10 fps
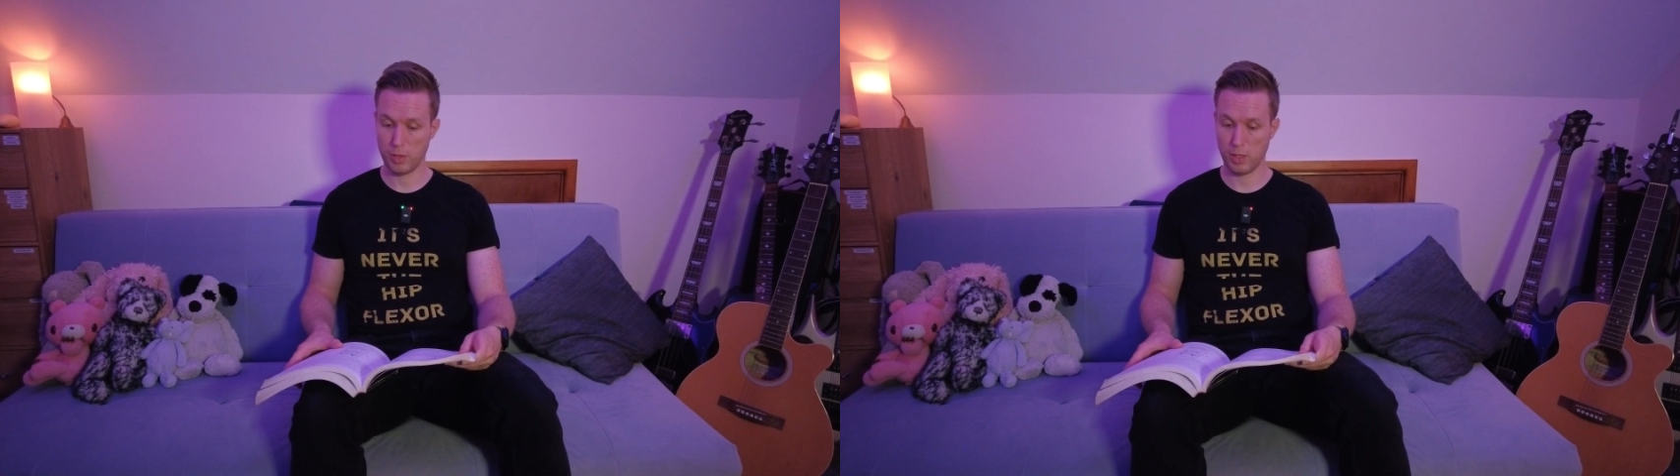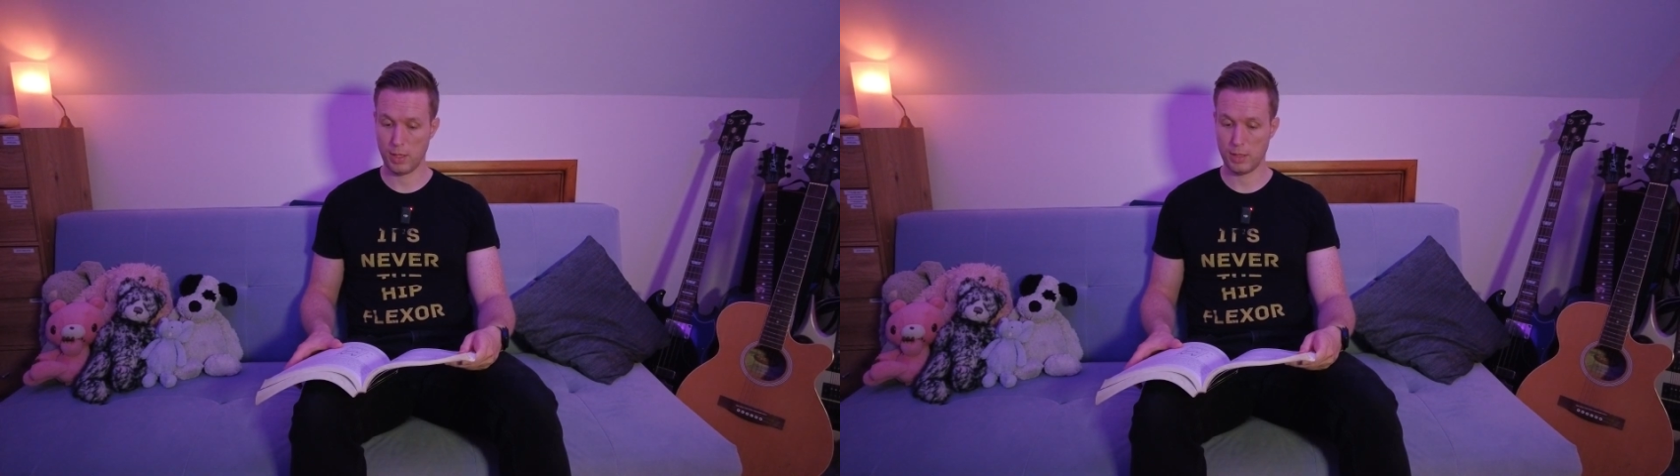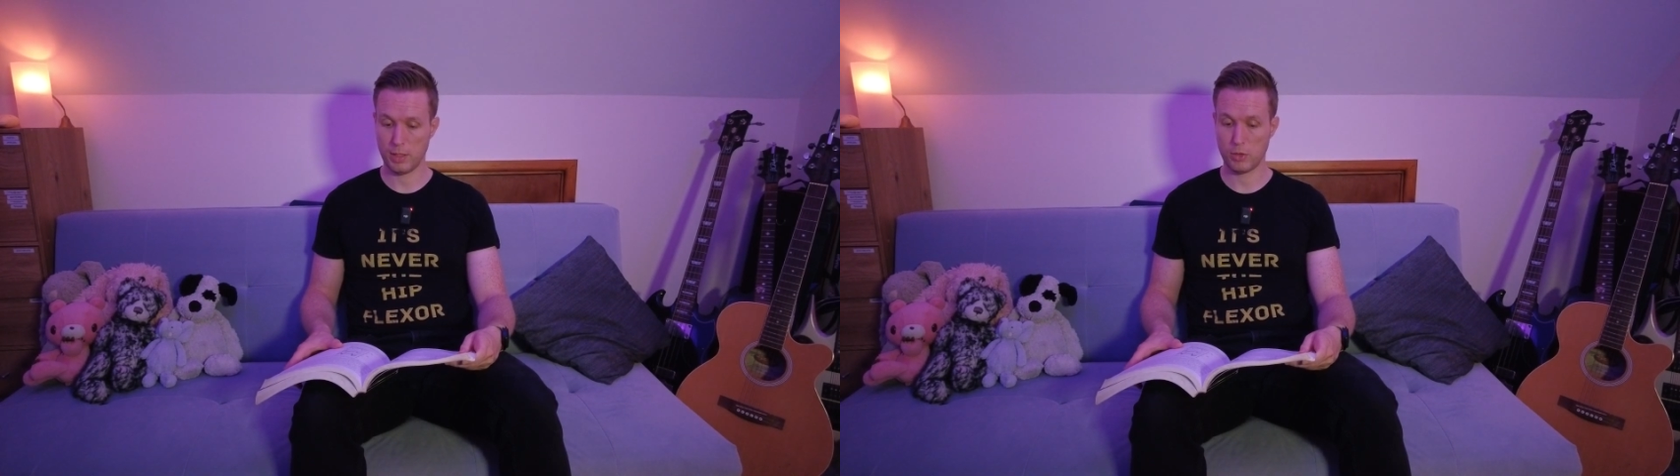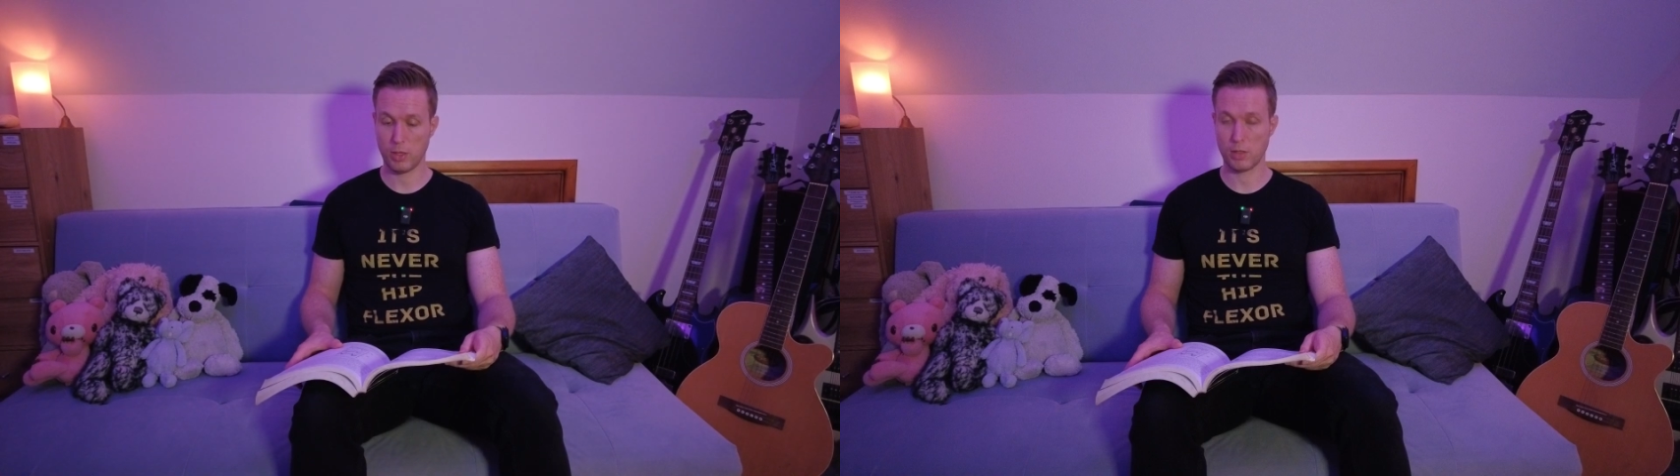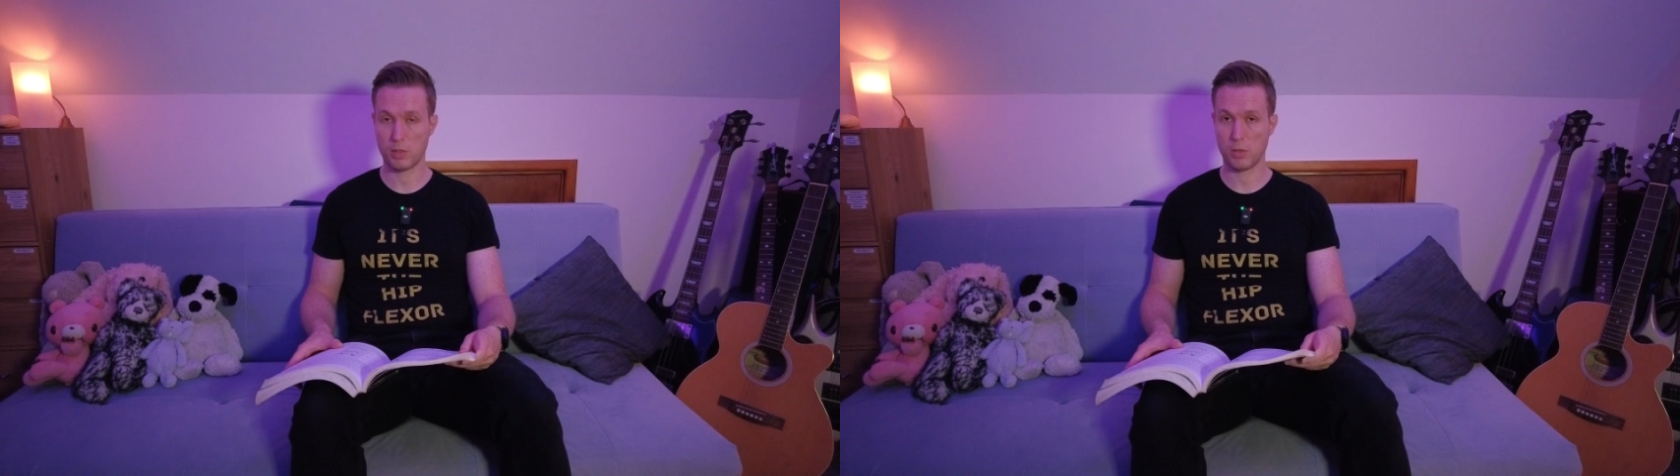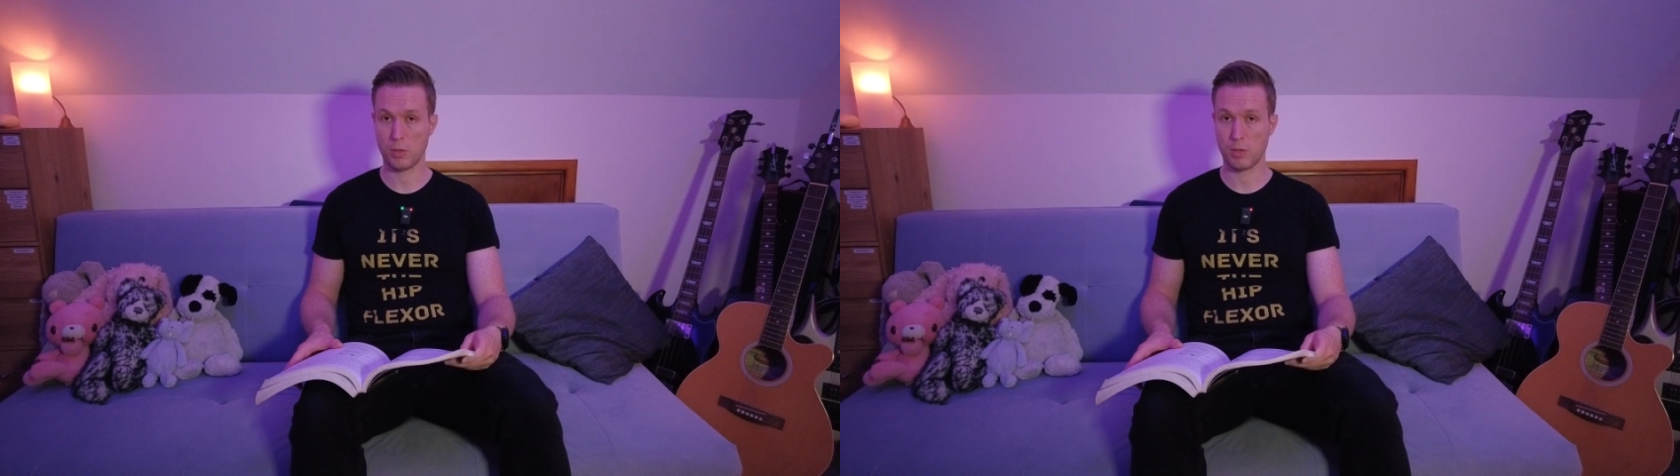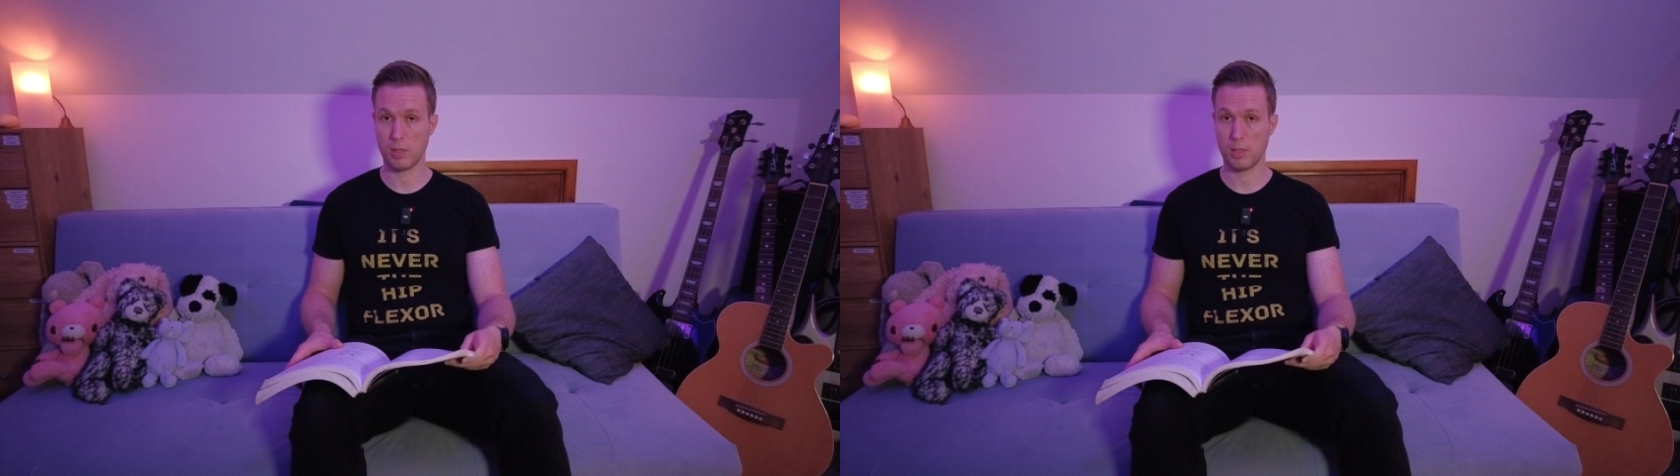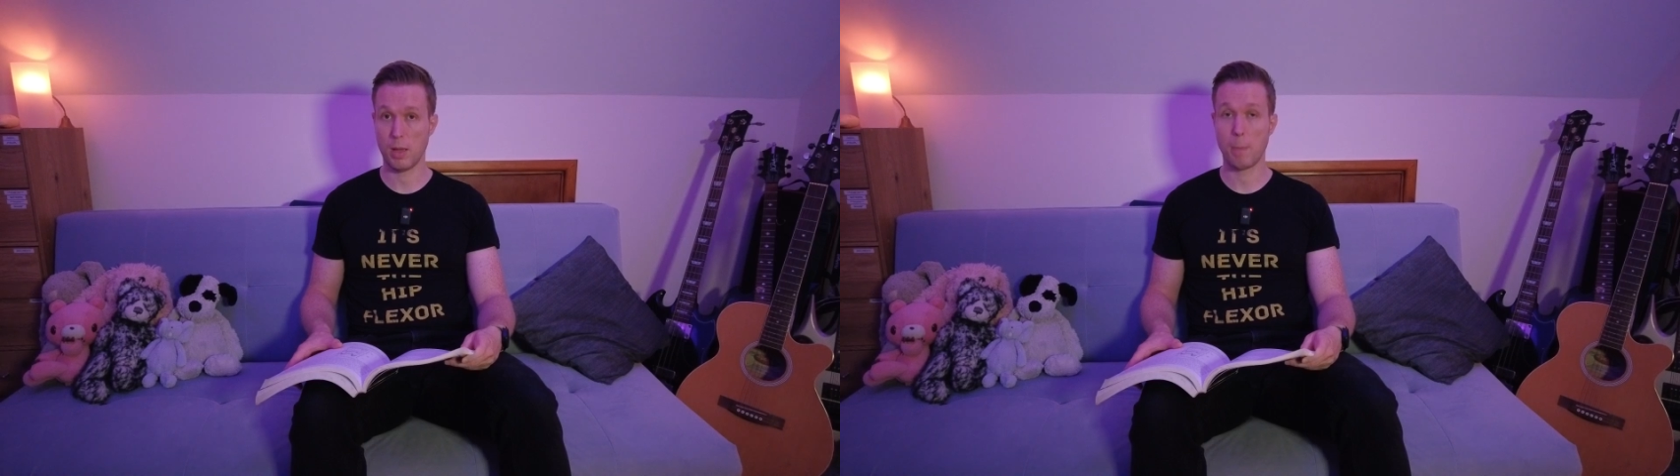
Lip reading: unless he trains to increase